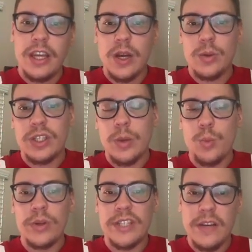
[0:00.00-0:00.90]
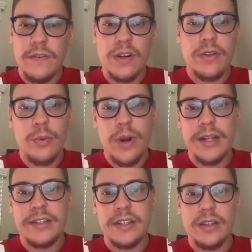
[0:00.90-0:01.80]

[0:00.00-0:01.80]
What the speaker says: some receiving threats,